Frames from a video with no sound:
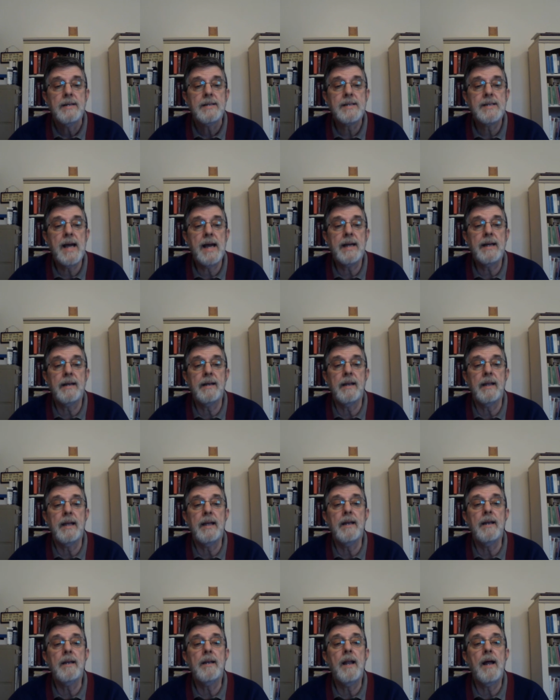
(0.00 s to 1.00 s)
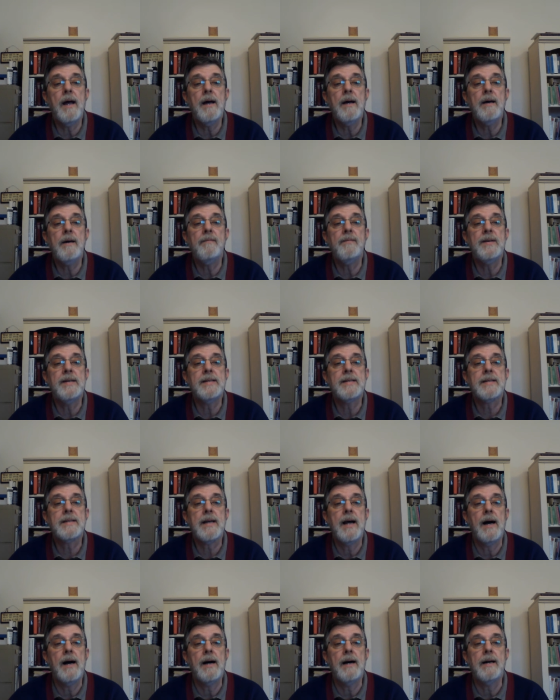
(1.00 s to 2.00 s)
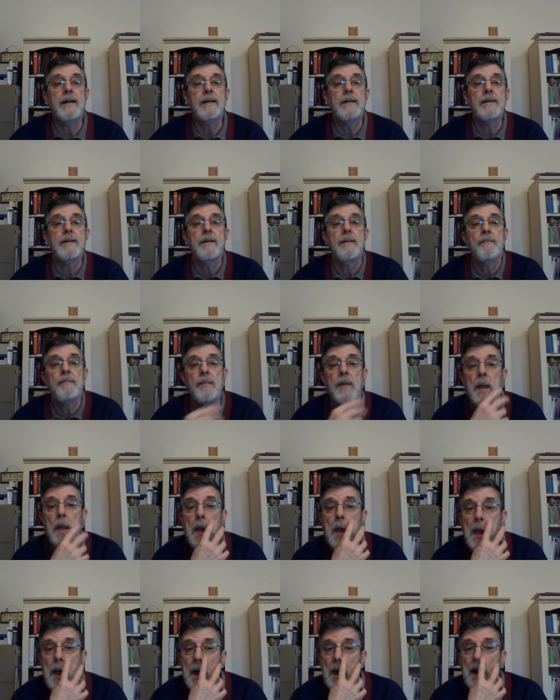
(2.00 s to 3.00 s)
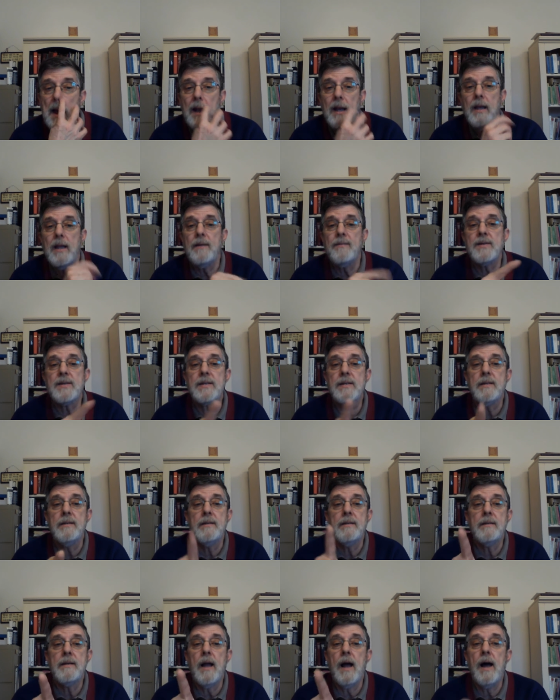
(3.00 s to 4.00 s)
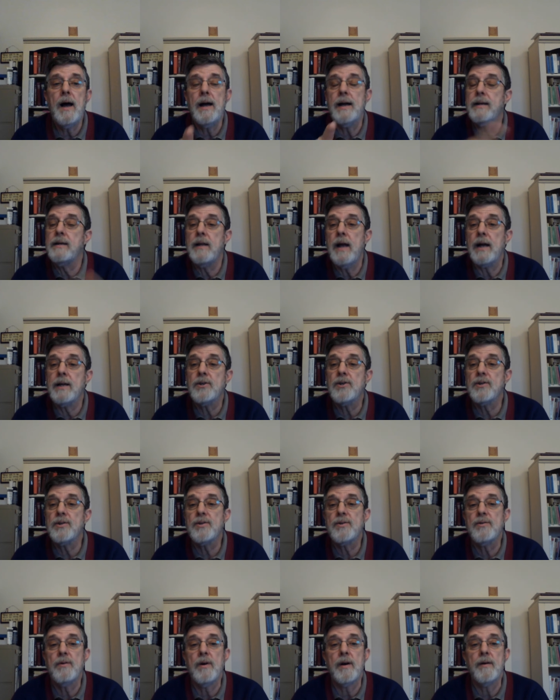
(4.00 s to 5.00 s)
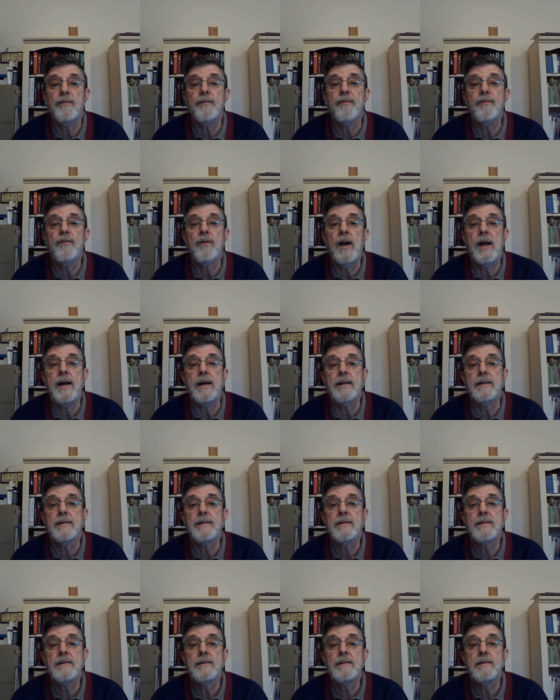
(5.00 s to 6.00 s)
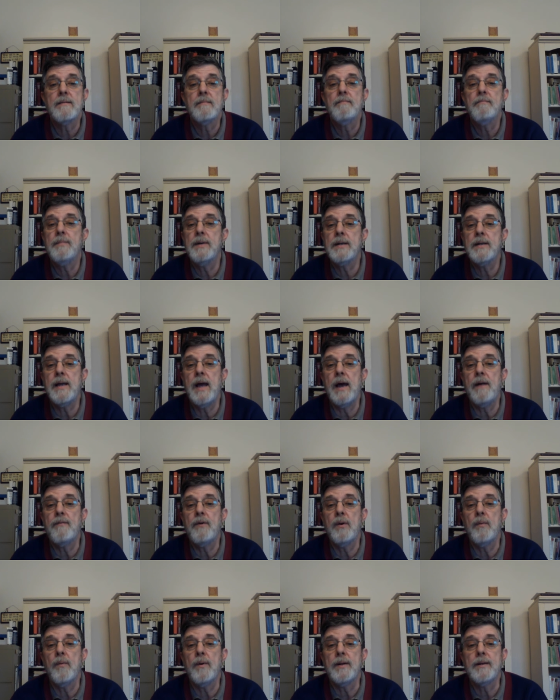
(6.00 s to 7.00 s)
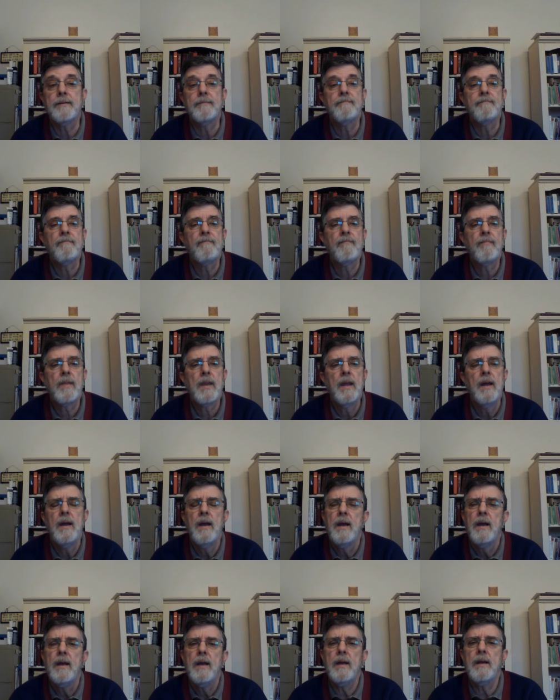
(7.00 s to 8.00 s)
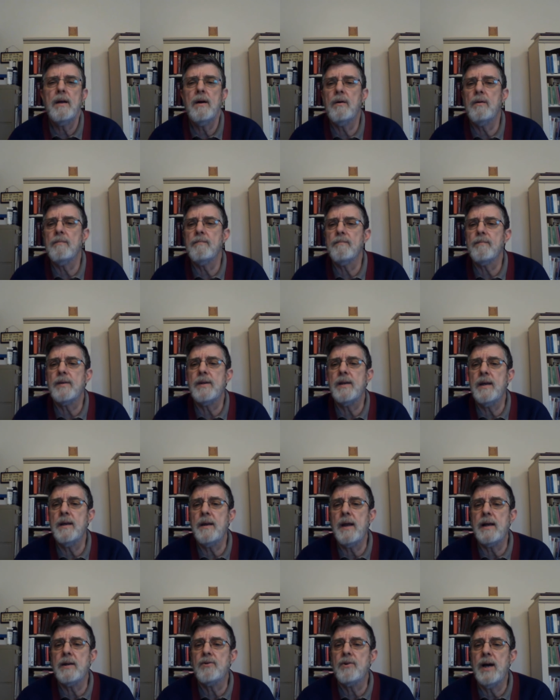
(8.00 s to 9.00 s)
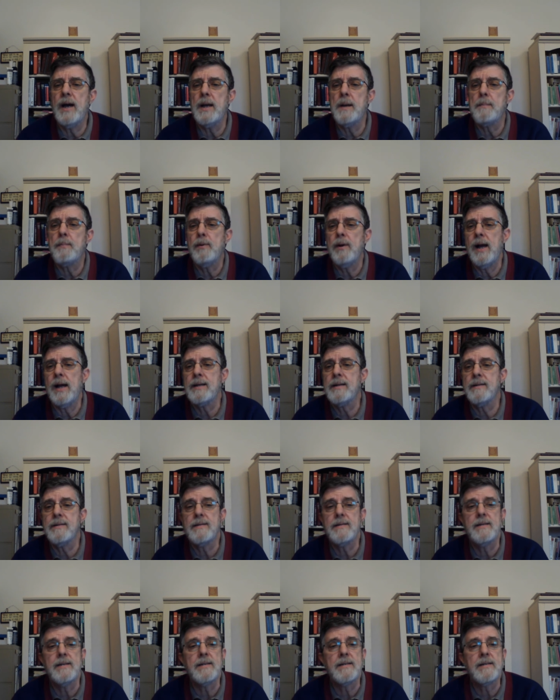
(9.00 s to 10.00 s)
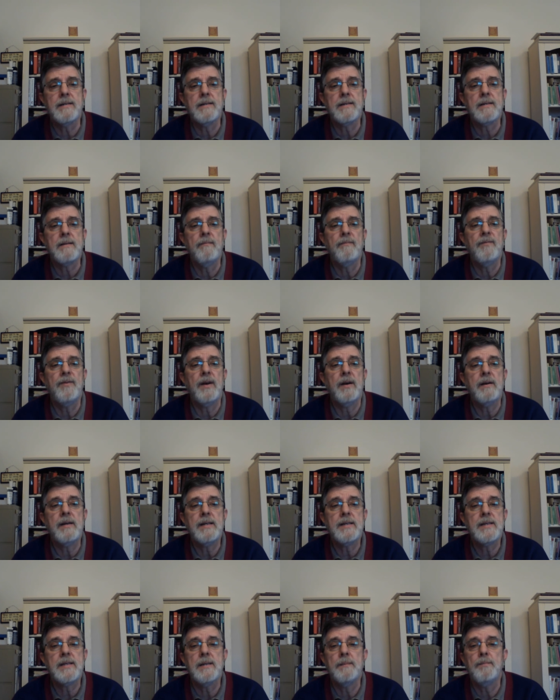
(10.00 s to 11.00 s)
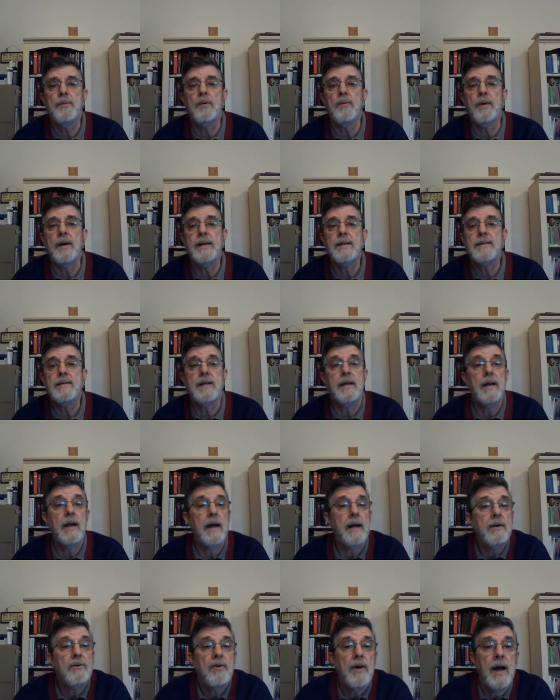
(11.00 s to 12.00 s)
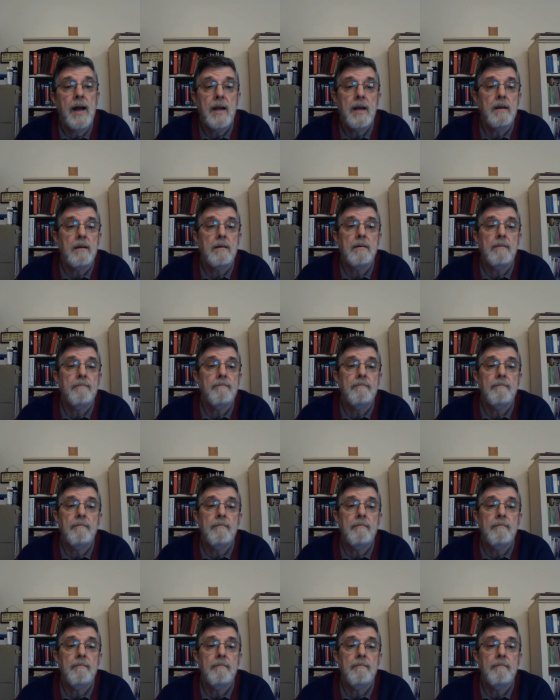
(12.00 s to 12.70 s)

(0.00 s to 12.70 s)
Secondly, love is kind. Love is kind not just to our friends, but to everyone. You know, Dee and I try to practice this in some very simple ways. Dee and I try to